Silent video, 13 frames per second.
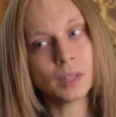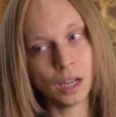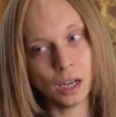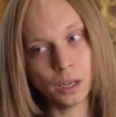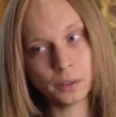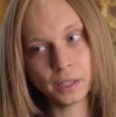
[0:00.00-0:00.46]

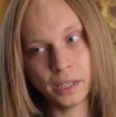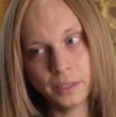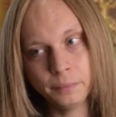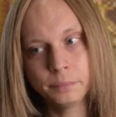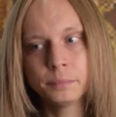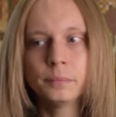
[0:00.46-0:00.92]
Okay.
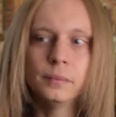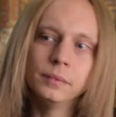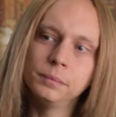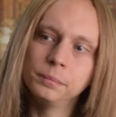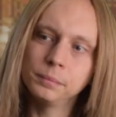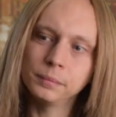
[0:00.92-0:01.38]

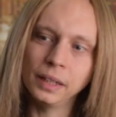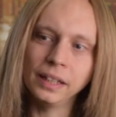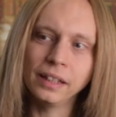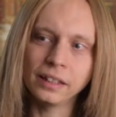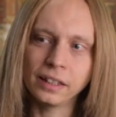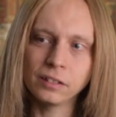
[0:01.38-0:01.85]
And
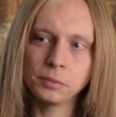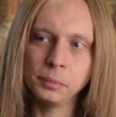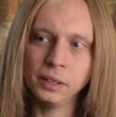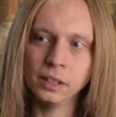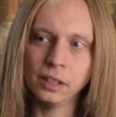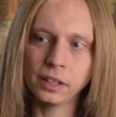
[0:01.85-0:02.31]
then it gives
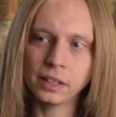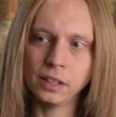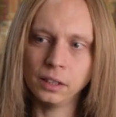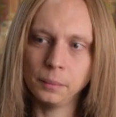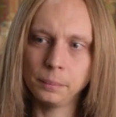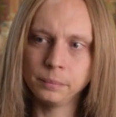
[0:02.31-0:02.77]
me like
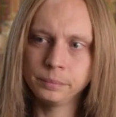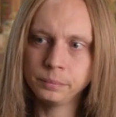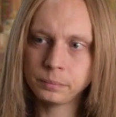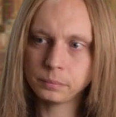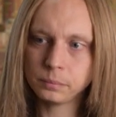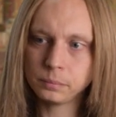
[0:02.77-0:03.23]
a
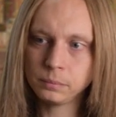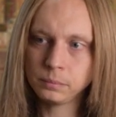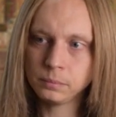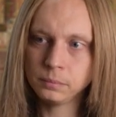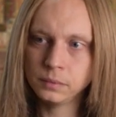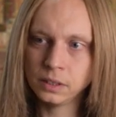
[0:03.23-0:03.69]

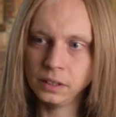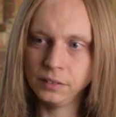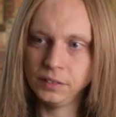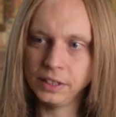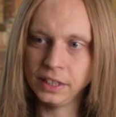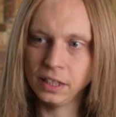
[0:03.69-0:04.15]
kind
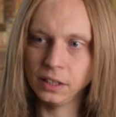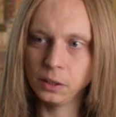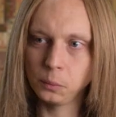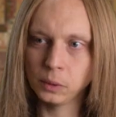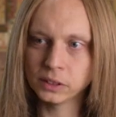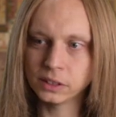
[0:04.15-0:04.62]
of a yellow
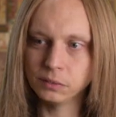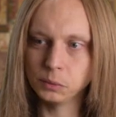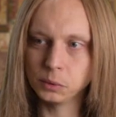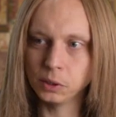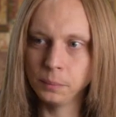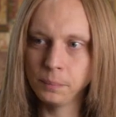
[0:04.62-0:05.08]
once they're all
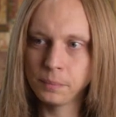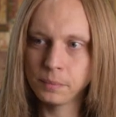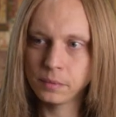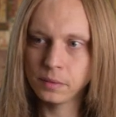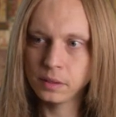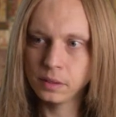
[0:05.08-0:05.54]
gone.
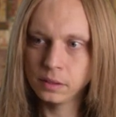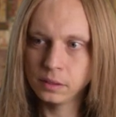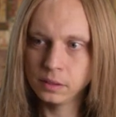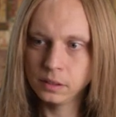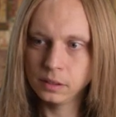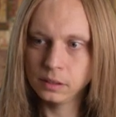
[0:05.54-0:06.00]

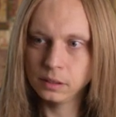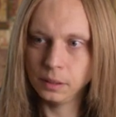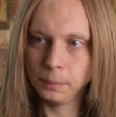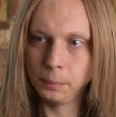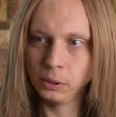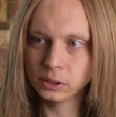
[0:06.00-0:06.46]

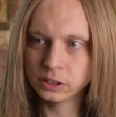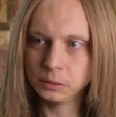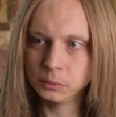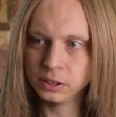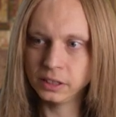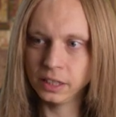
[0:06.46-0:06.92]
A
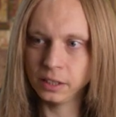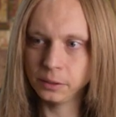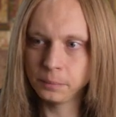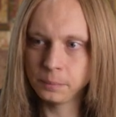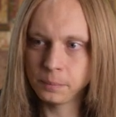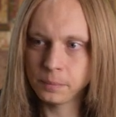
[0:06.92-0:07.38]
posthumous yellow.
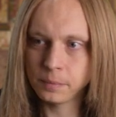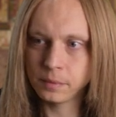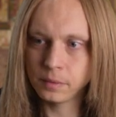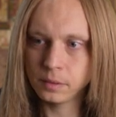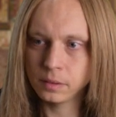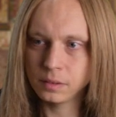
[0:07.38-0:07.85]

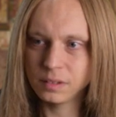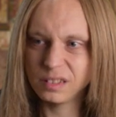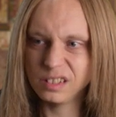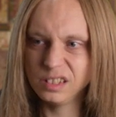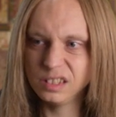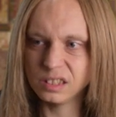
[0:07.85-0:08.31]

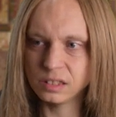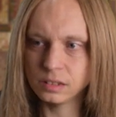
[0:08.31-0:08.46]
Ugh.